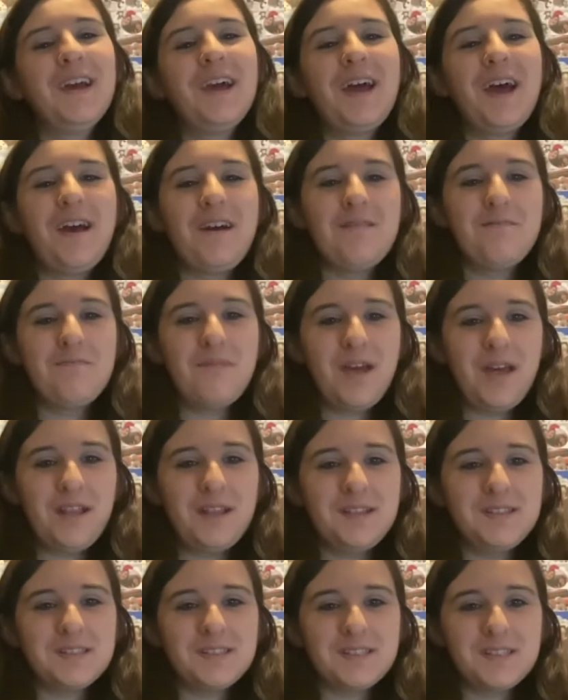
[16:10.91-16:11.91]
and
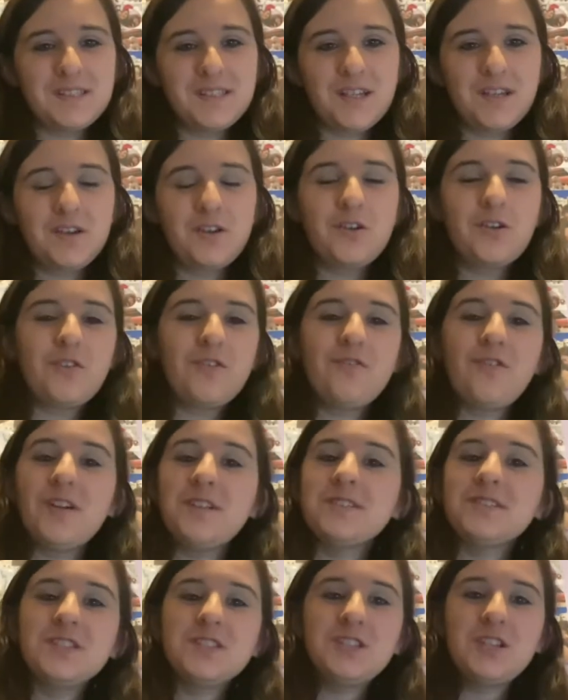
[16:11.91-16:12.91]
it's good
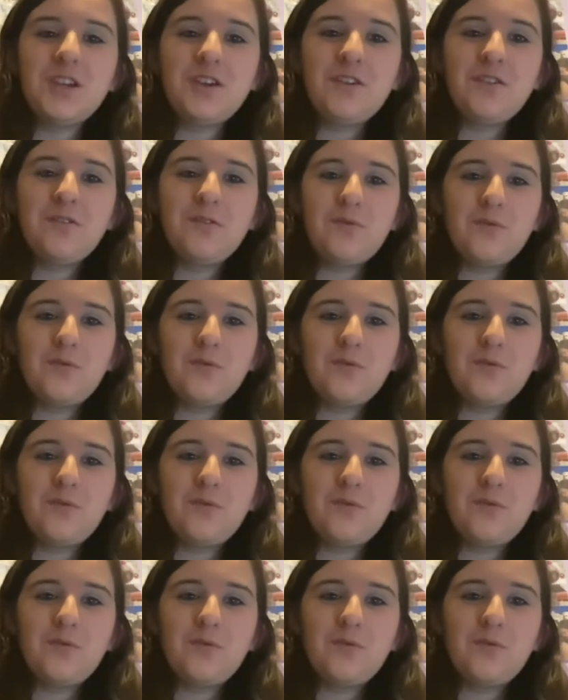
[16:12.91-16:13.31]
fun to do